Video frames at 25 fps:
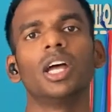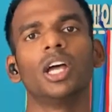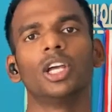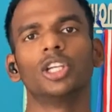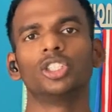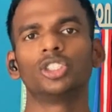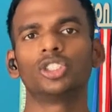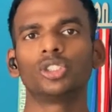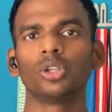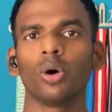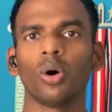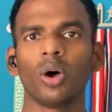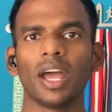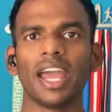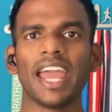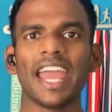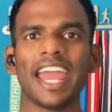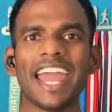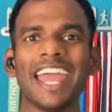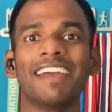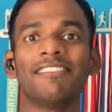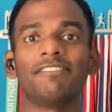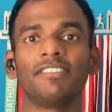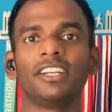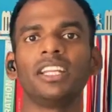So
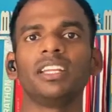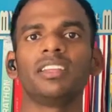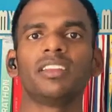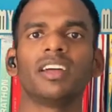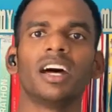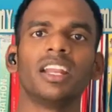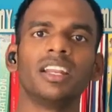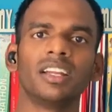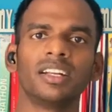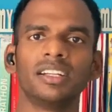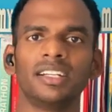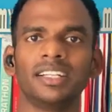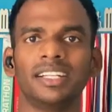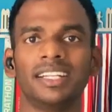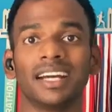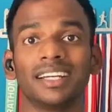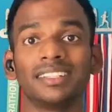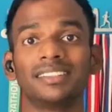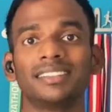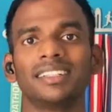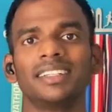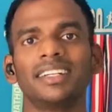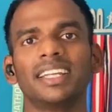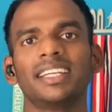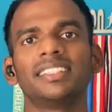every runner
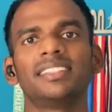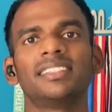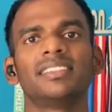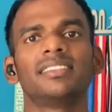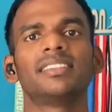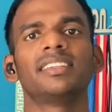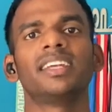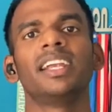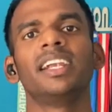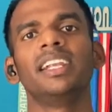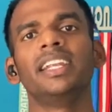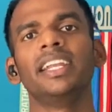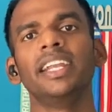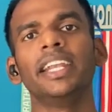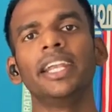doesn't necessarily